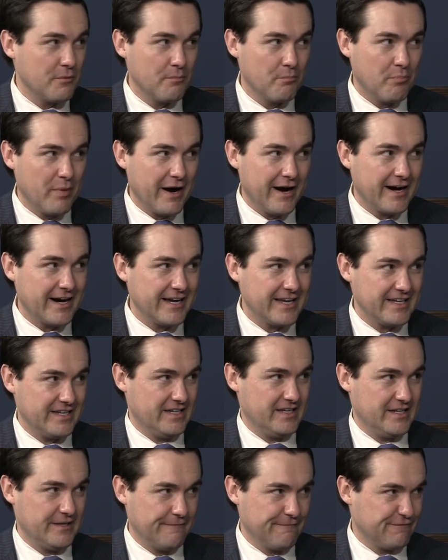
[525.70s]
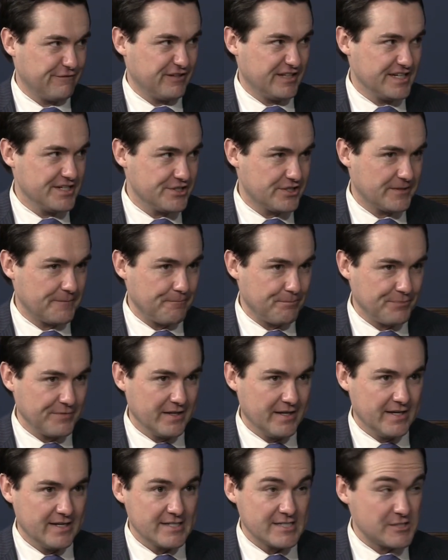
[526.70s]
by inflation,
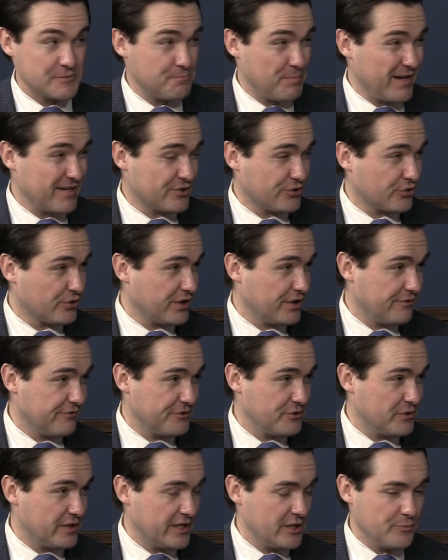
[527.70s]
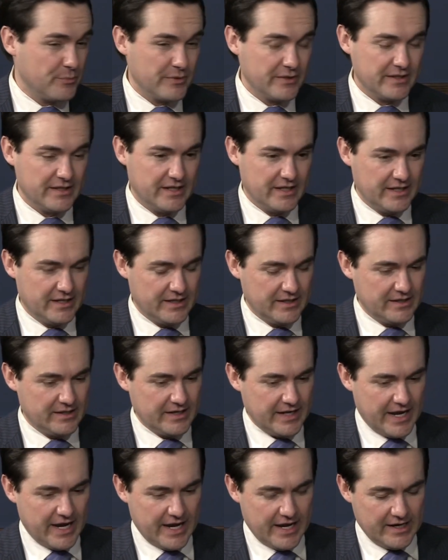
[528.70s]
especially if you keep it in
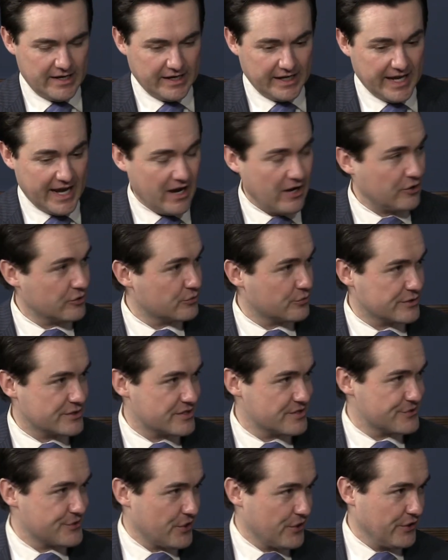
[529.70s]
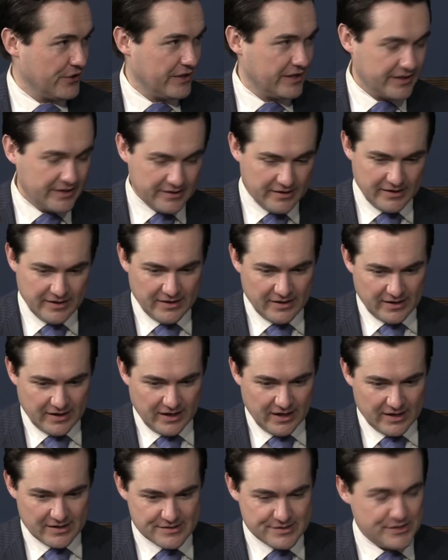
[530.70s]
an account which is earning
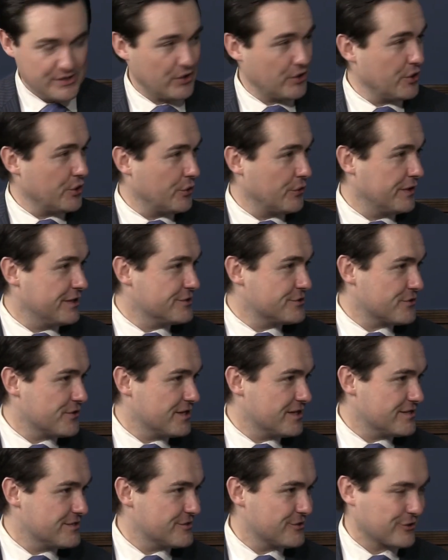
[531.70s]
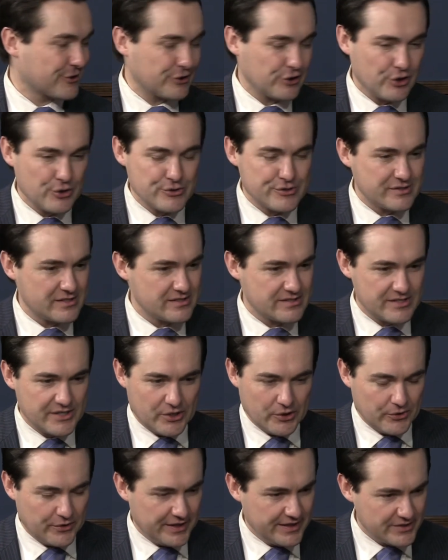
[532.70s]
uh, zero interest or close to
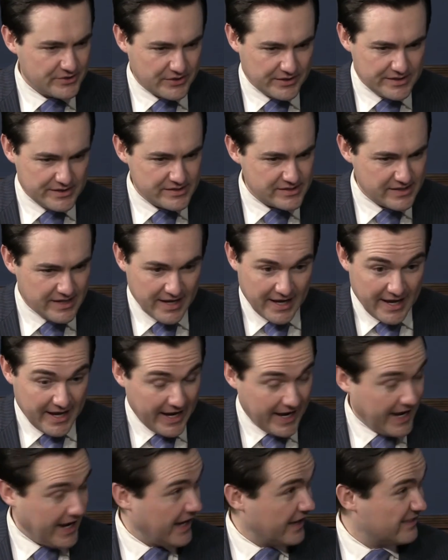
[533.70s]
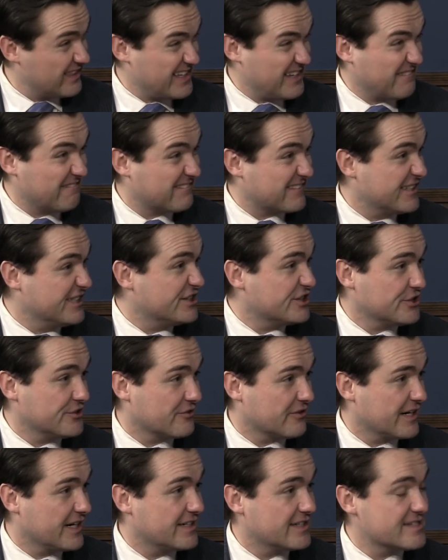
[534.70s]
zero interest, and the inflation
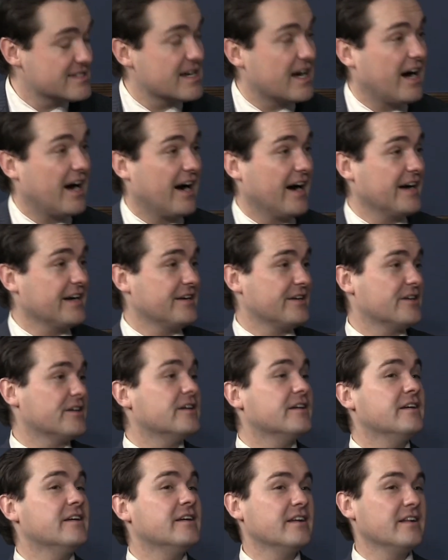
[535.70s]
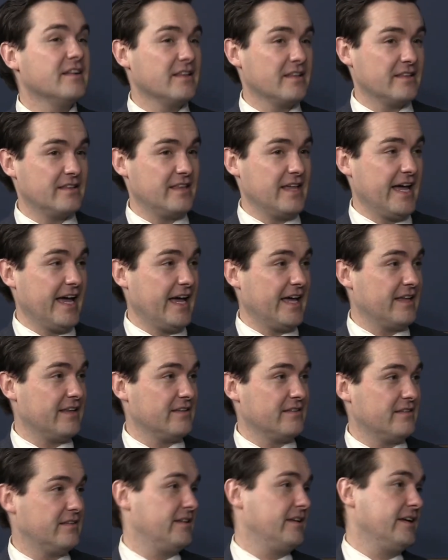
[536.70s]
rate is higher
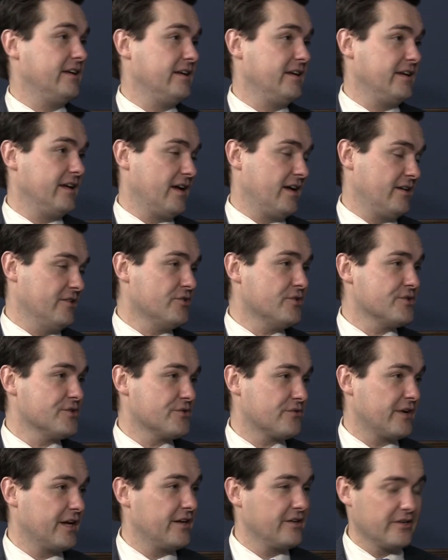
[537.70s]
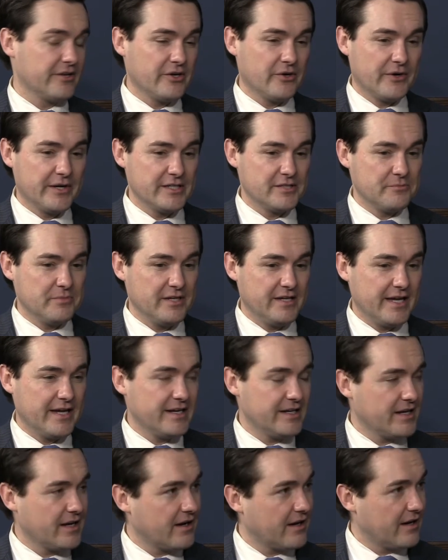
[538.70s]
than the interest rate you're going to be
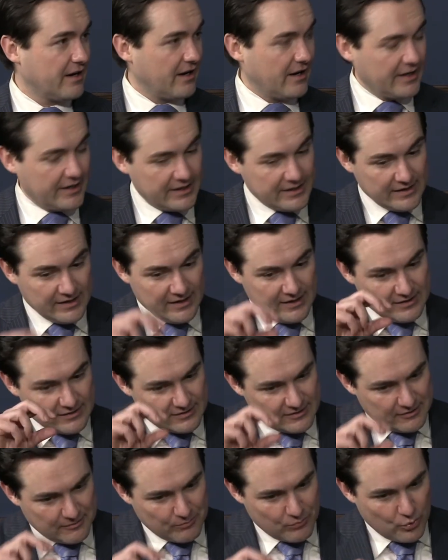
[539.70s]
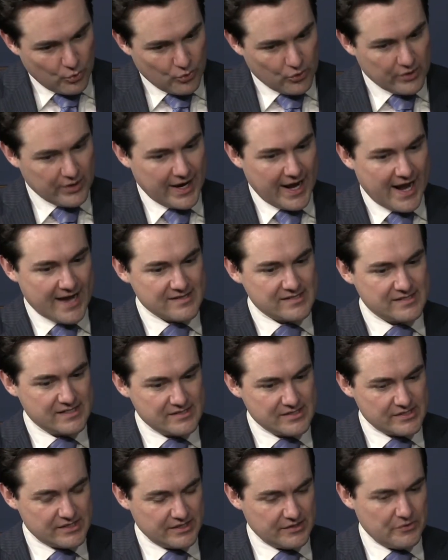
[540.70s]
getting on it. The more
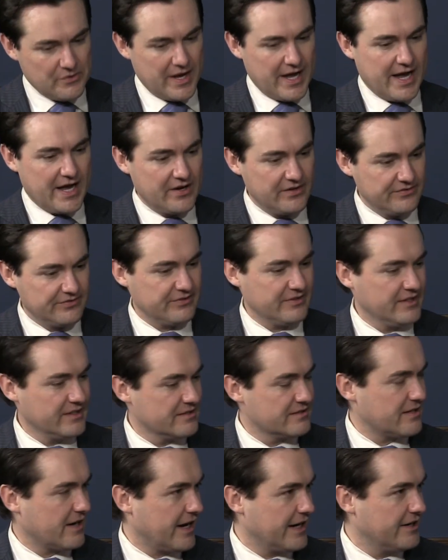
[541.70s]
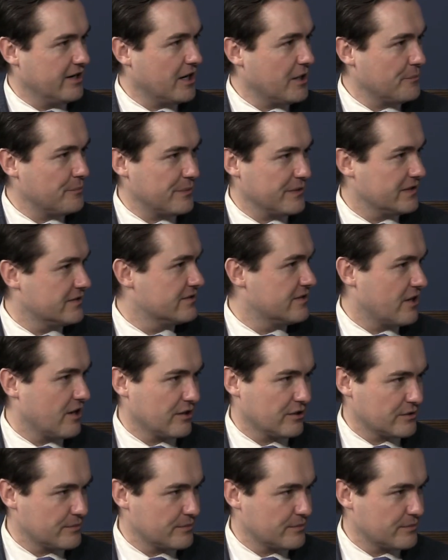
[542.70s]
assets that you have tied up in dollar